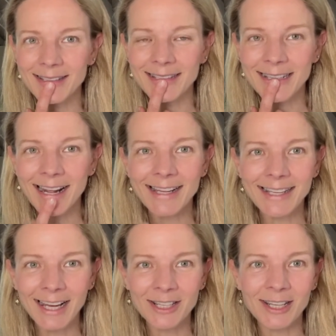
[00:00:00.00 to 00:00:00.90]
Today's
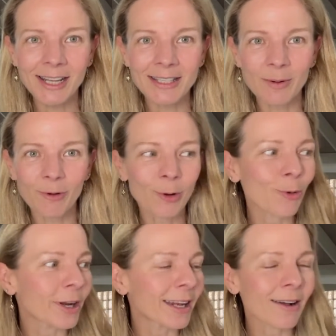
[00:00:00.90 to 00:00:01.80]
actually, as I'm
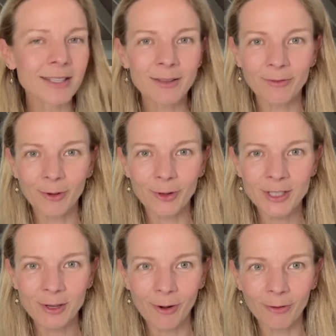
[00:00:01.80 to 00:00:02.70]
recording now, it's the
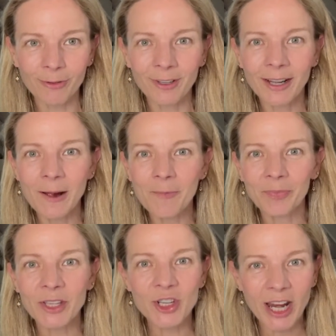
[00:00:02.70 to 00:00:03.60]
1st of
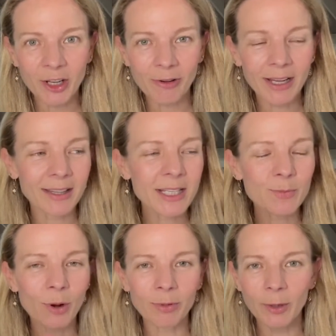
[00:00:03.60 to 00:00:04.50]
January. This
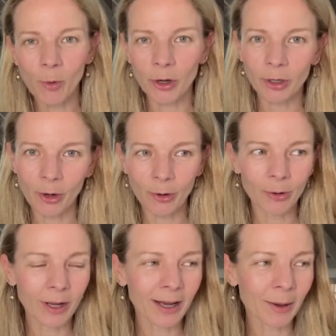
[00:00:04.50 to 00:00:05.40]
probably won't go
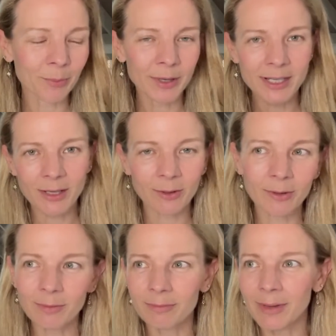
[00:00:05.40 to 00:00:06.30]
up until
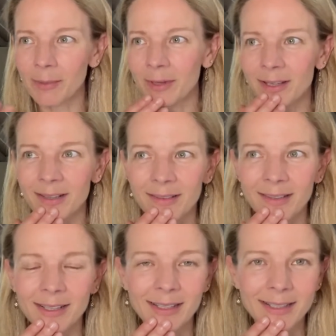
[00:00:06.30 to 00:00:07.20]
maybe the
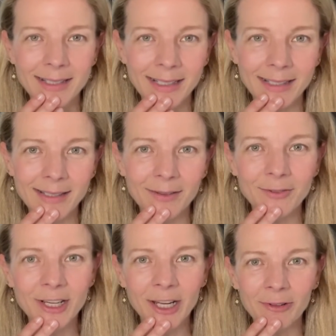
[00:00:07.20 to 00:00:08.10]
6th of
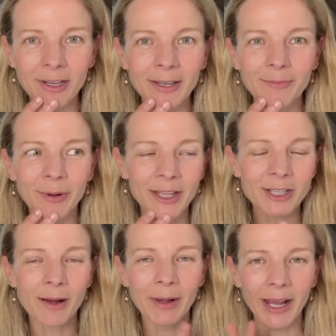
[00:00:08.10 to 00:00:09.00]
January by the
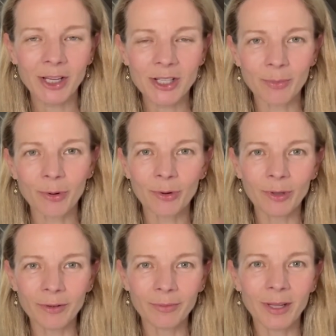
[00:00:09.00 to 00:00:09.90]
time I actually put all the